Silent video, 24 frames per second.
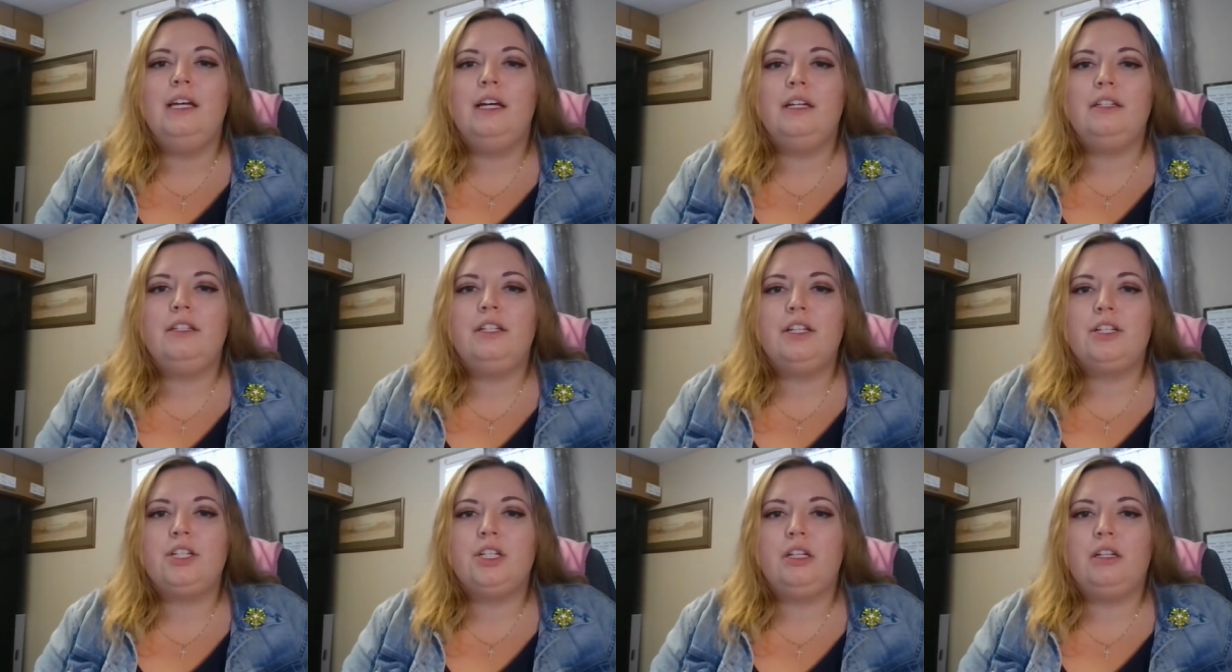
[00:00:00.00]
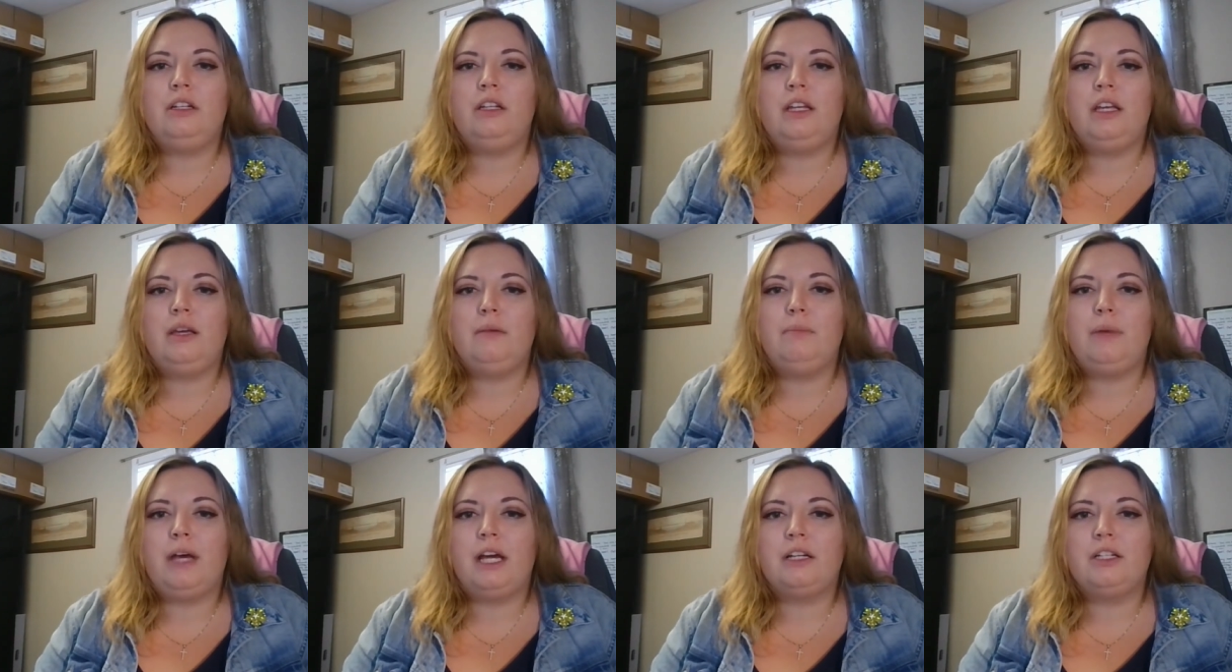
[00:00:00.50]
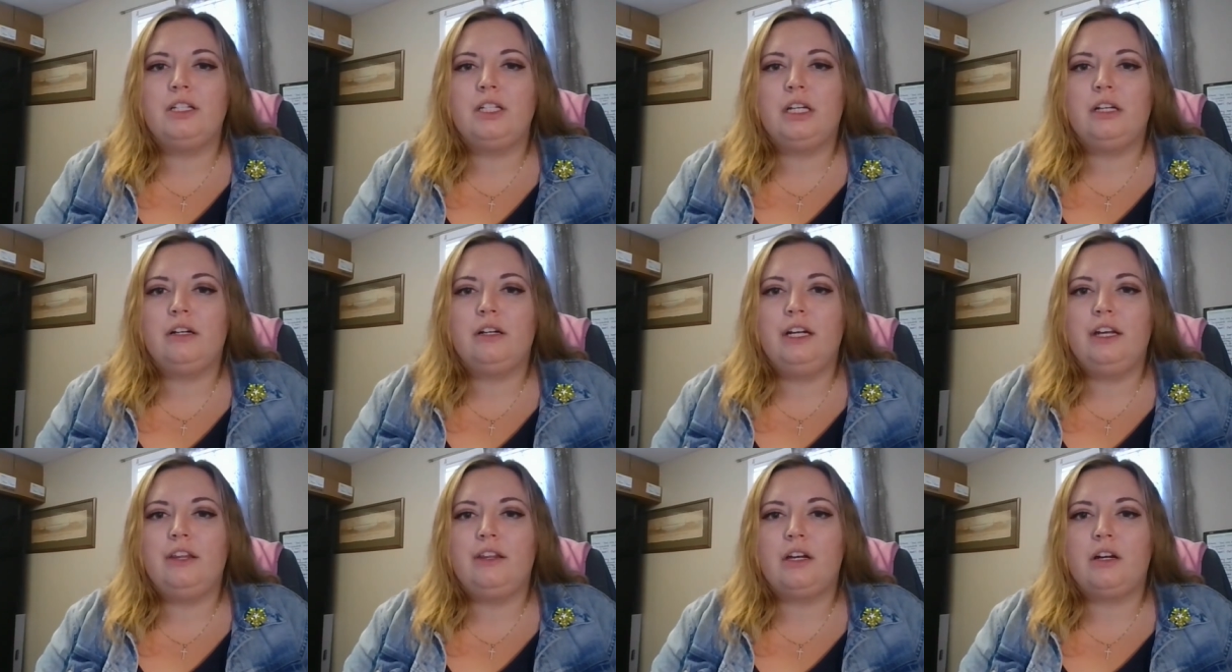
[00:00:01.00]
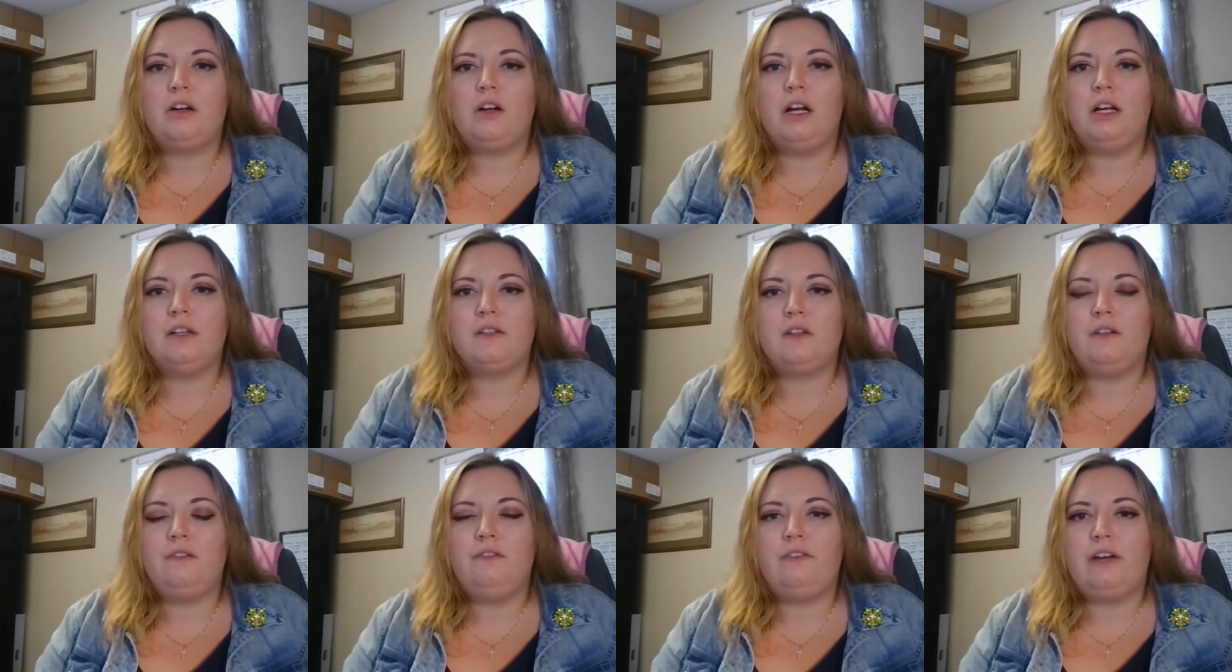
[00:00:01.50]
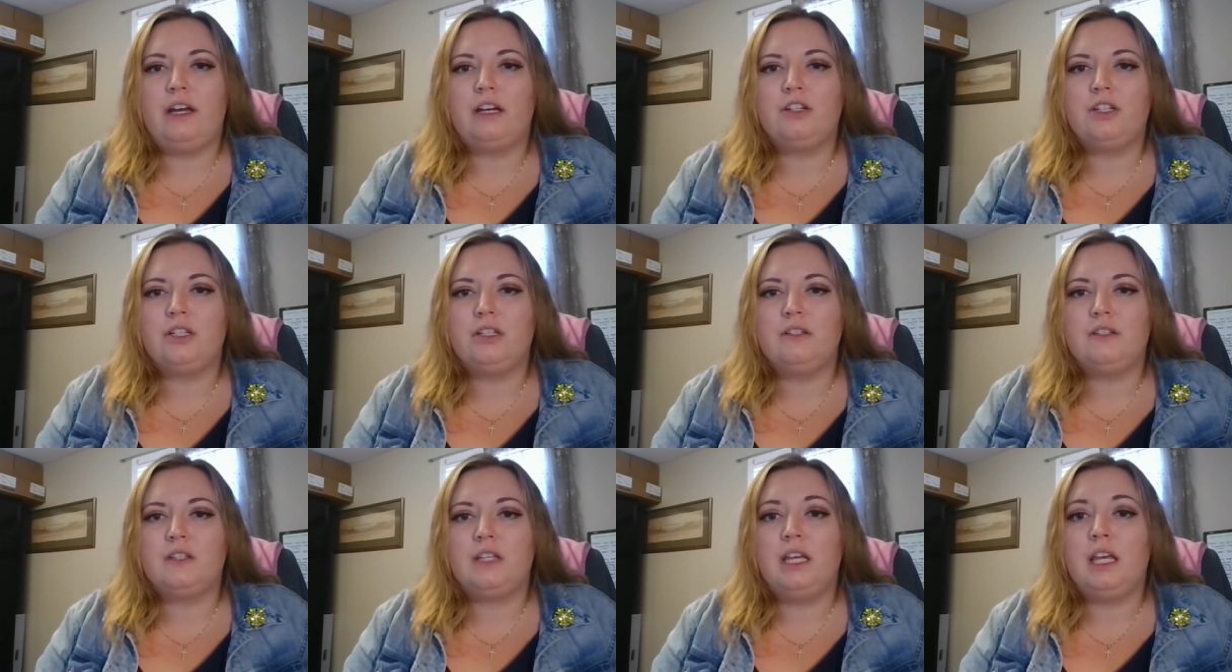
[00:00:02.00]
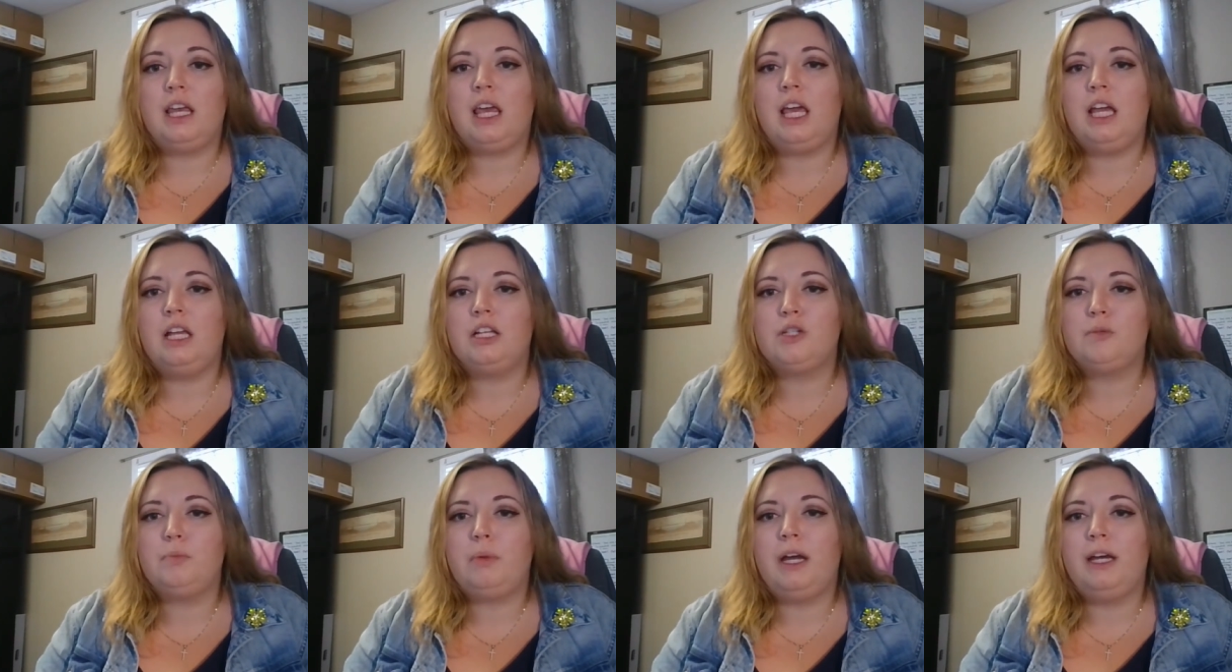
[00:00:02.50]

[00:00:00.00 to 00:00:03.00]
Additionally, bacteria that cause infections like H.